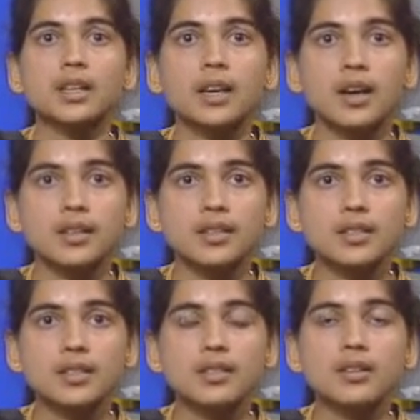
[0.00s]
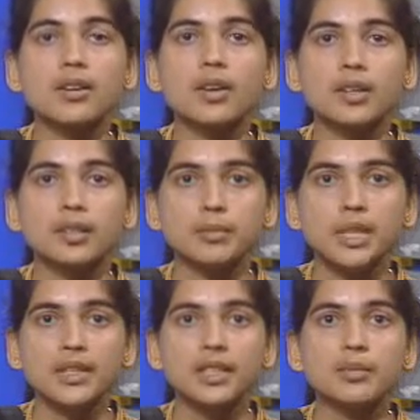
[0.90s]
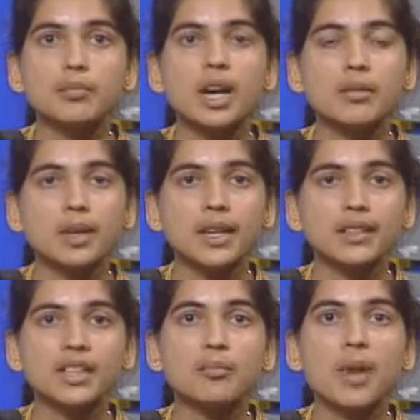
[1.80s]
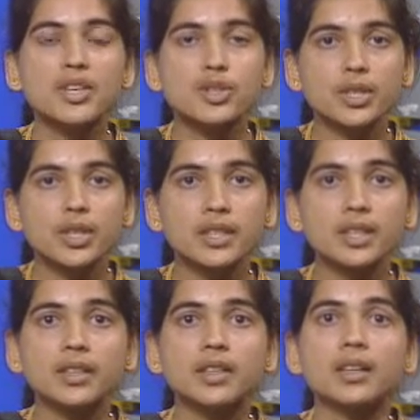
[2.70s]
carcass or the meat, the marbling, the maturity,